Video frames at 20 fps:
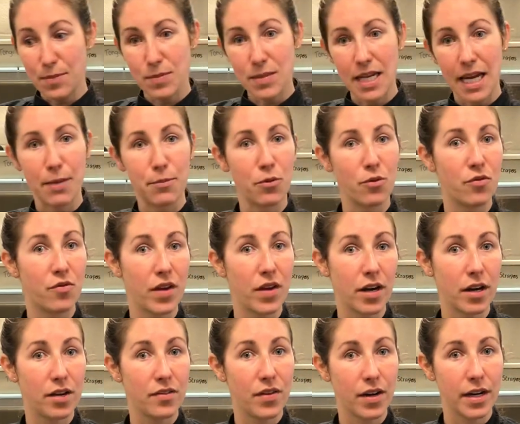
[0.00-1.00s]
table
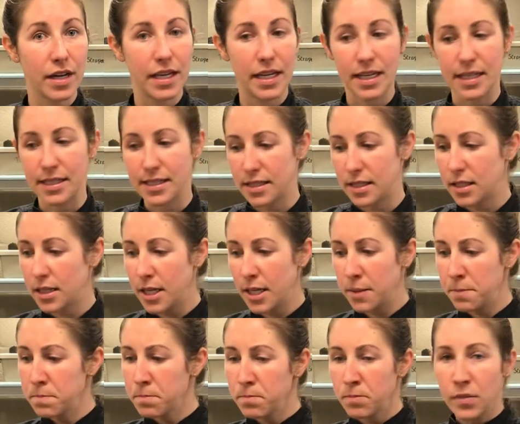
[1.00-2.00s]
very, very easily,